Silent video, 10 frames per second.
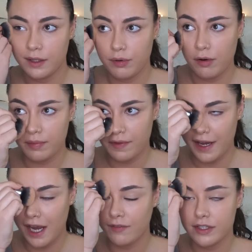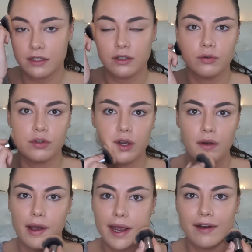The problem that I have is that
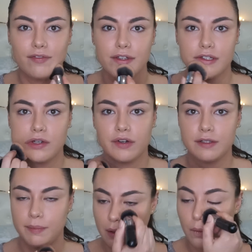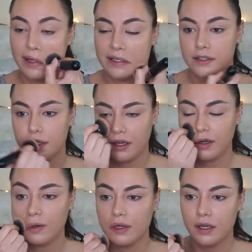although I have this nice big
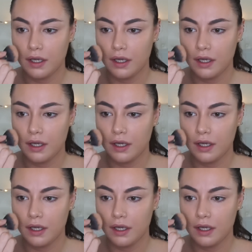window,